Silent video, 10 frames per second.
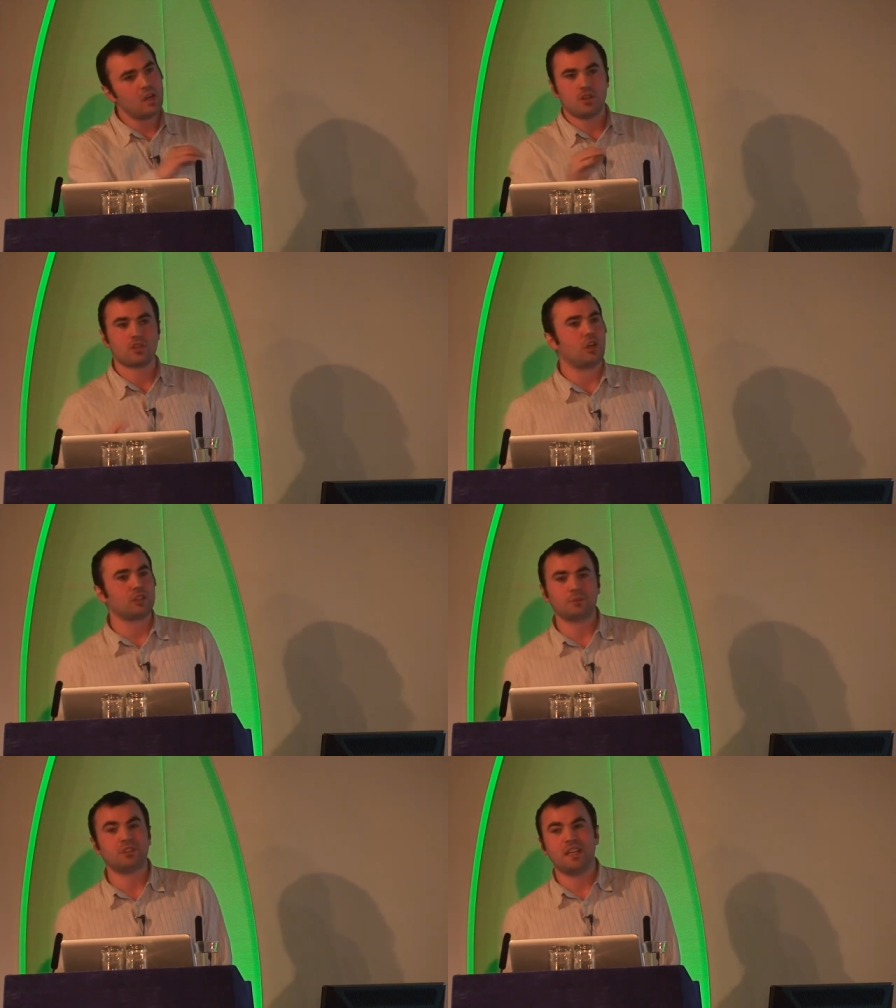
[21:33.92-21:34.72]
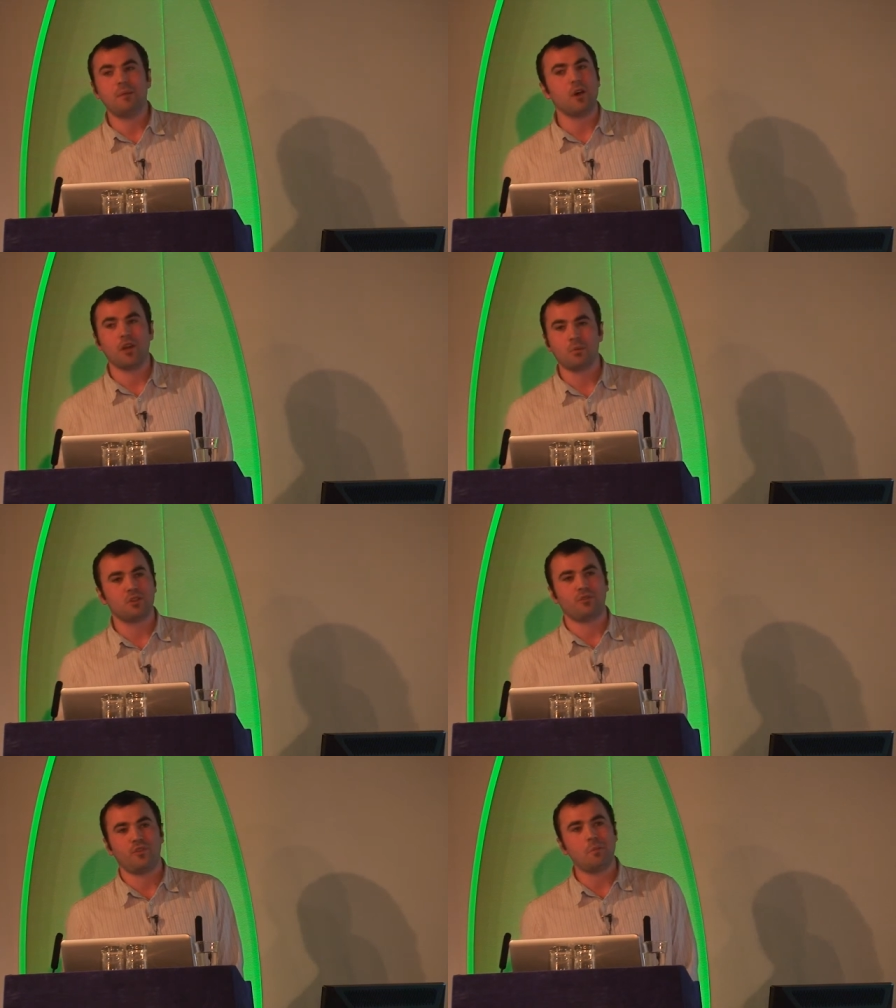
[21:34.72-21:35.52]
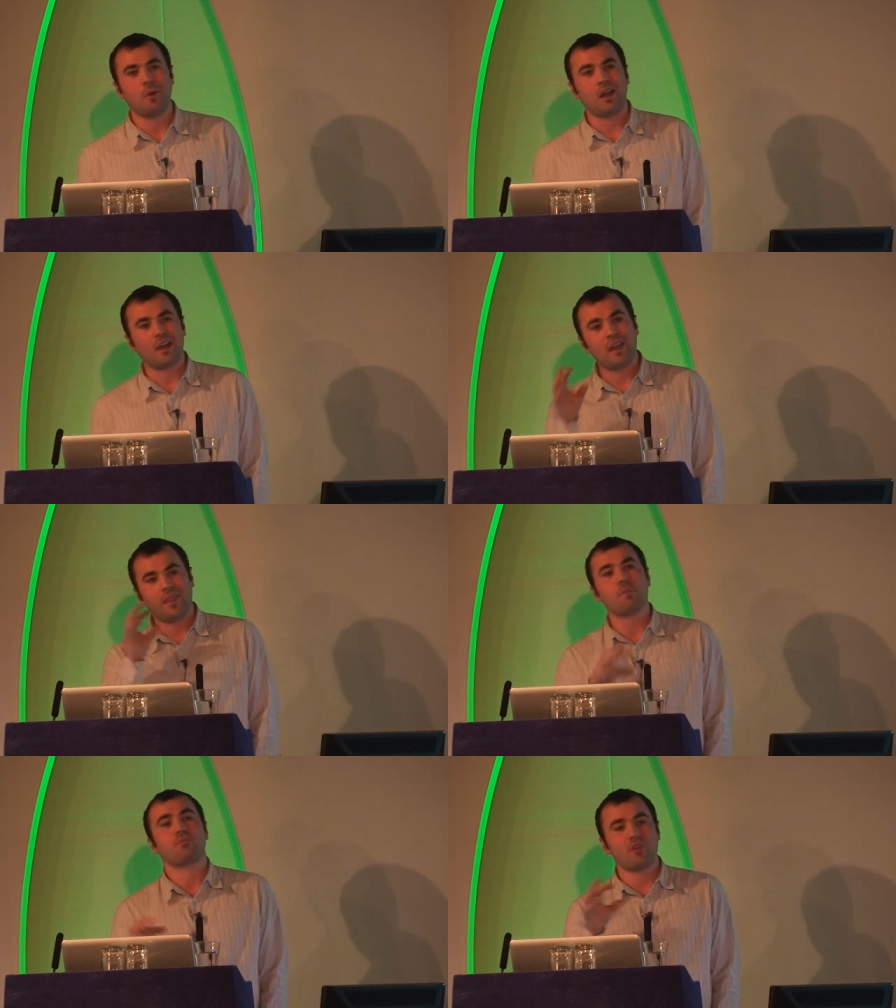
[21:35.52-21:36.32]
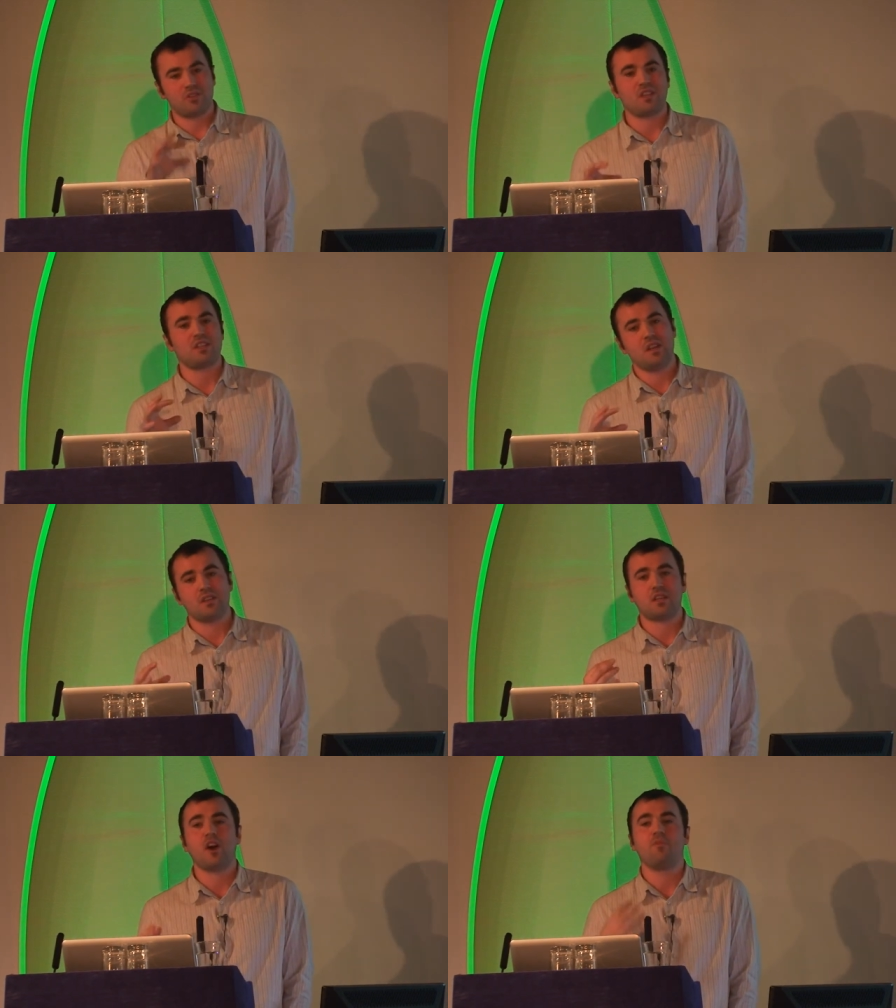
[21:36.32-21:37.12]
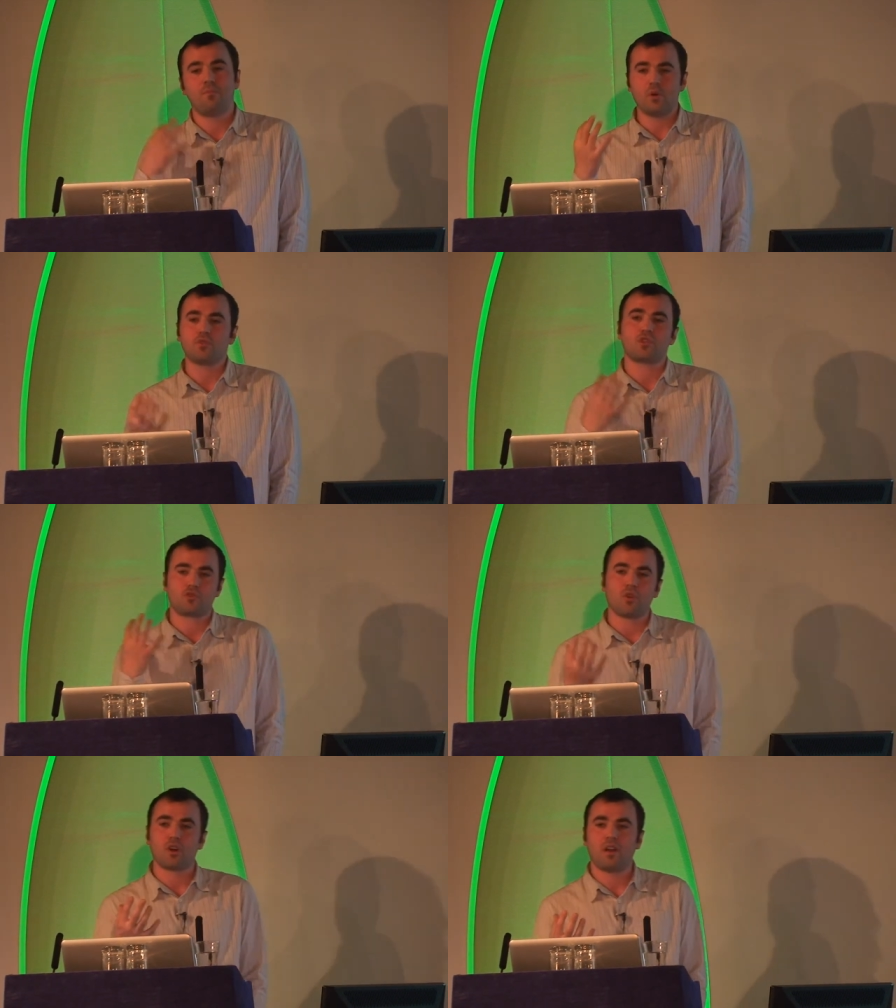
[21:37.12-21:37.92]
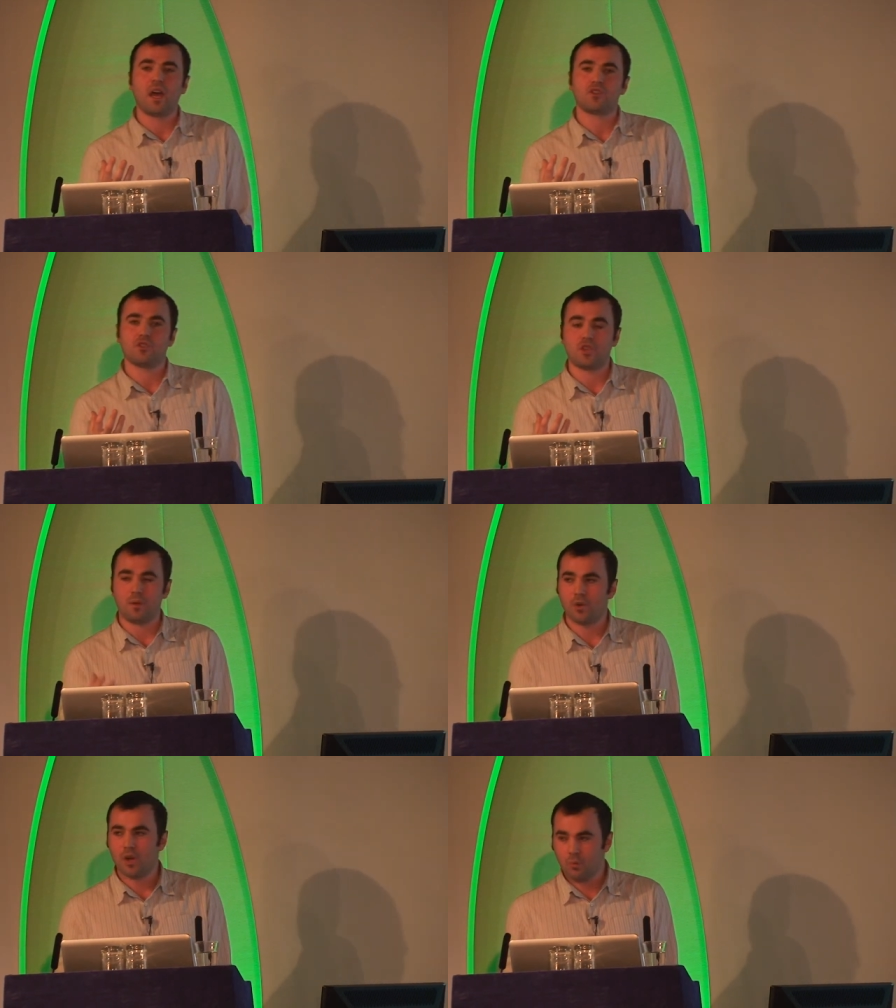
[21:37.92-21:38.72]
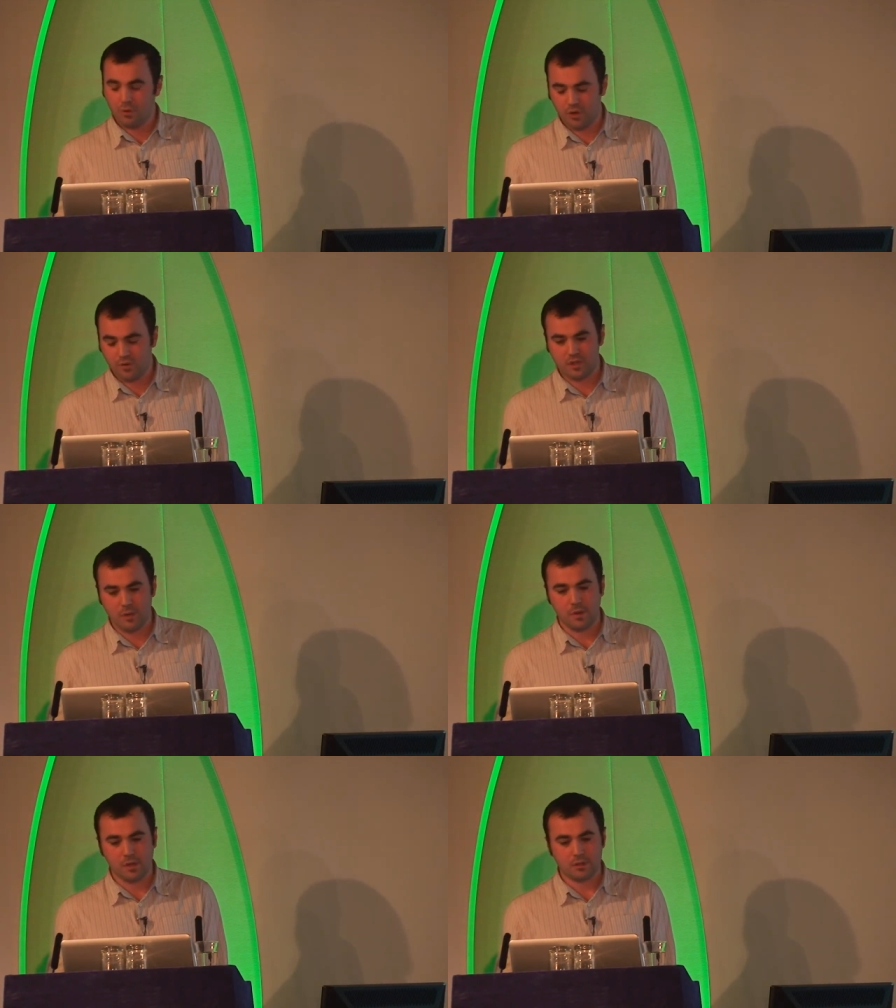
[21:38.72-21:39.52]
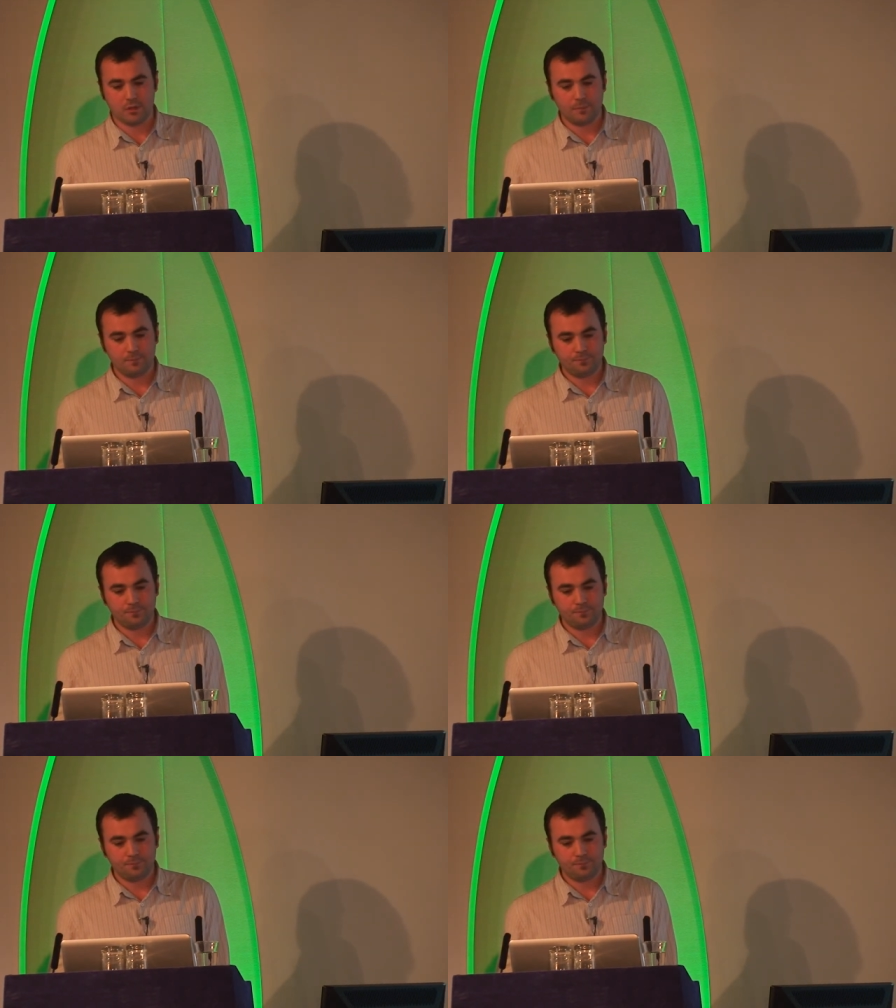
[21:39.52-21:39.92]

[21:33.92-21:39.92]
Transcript: just ask them to email you with the feedback. That process in itself builds a stronger relationship with your recipients.